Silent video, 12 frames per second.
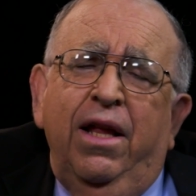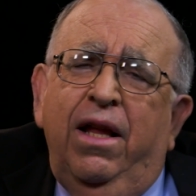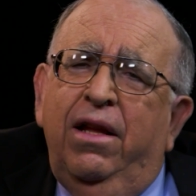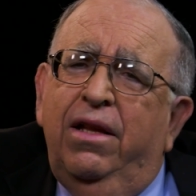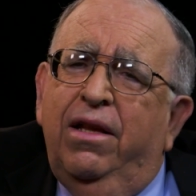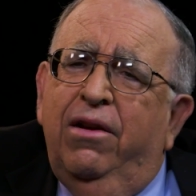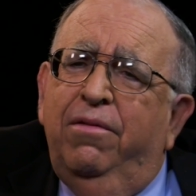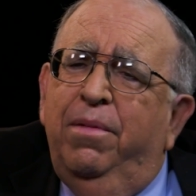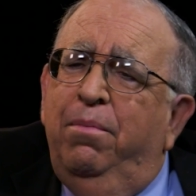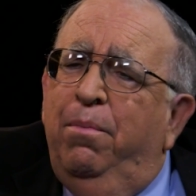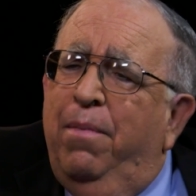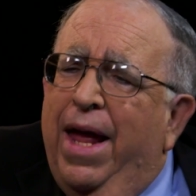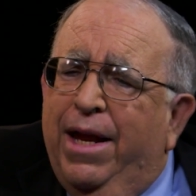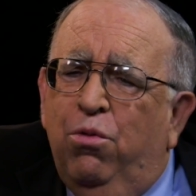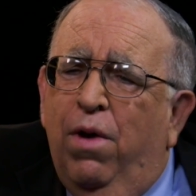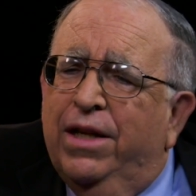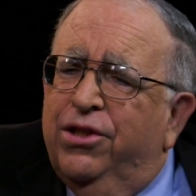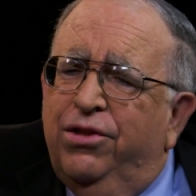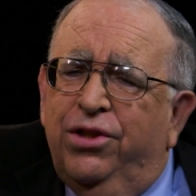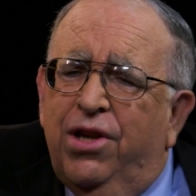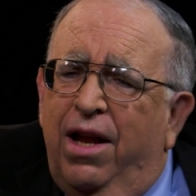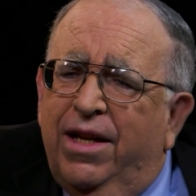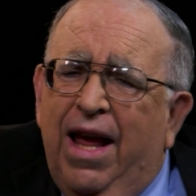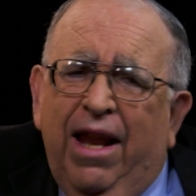There have been many
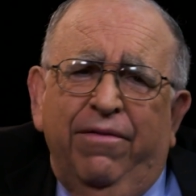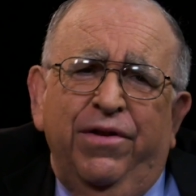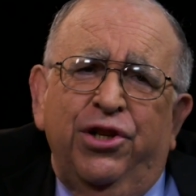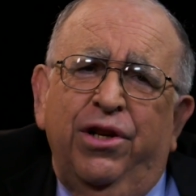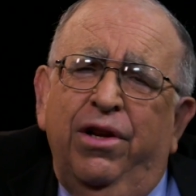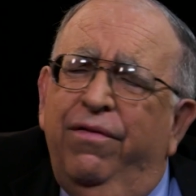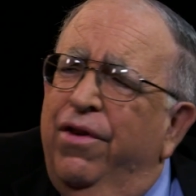westerns on television.